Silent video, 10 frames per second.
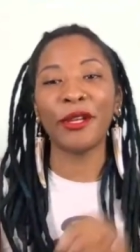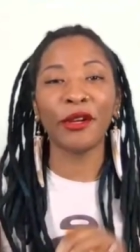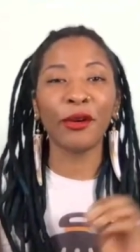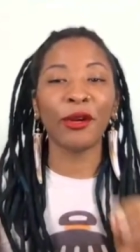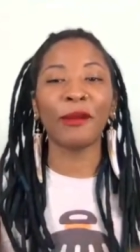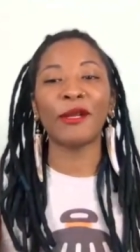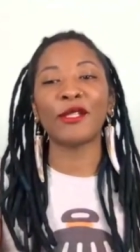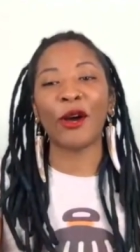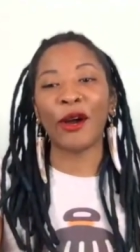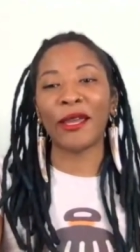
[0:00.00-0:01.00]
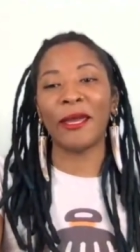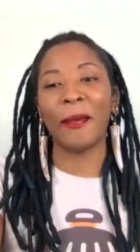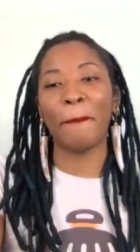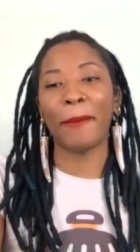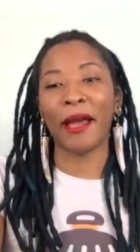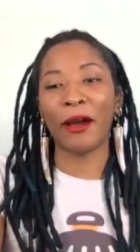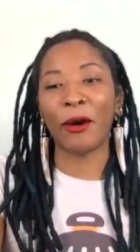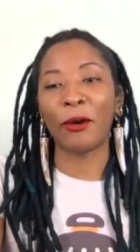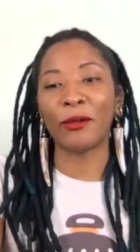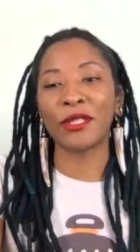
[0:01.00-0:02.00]
We are going to be talking
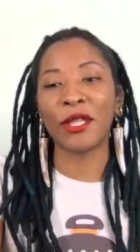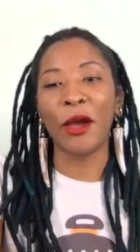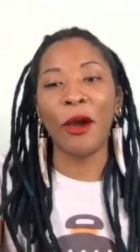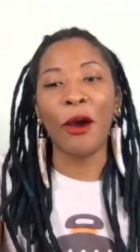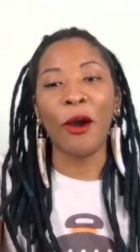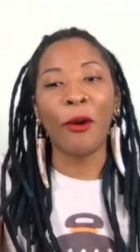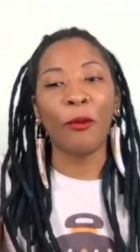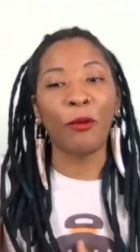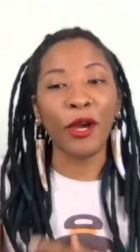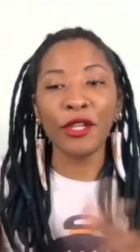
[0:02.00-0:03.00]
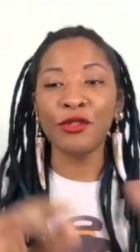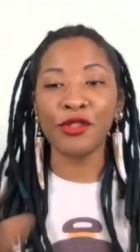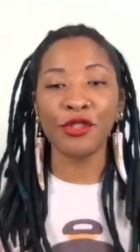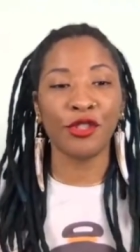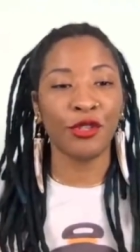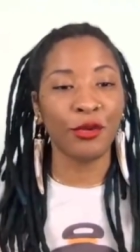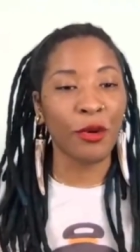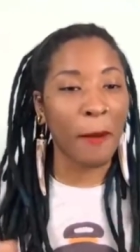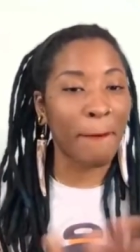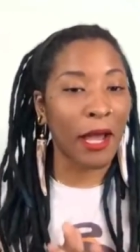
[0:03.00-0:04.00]
about what you should
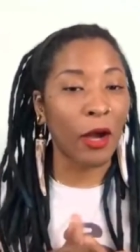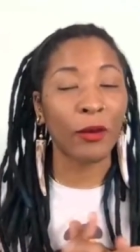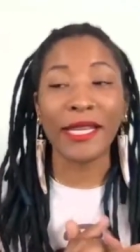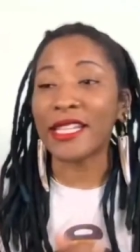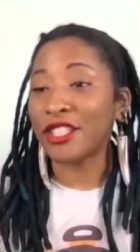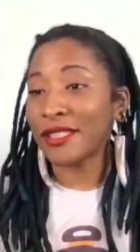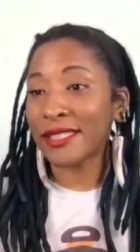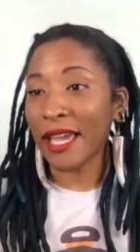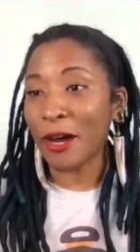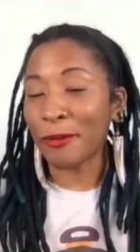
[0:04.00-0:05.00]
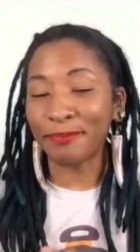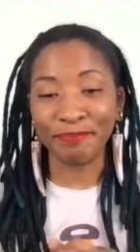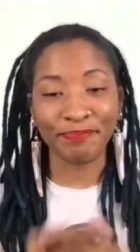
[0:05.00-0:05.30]
do about itchy scalp.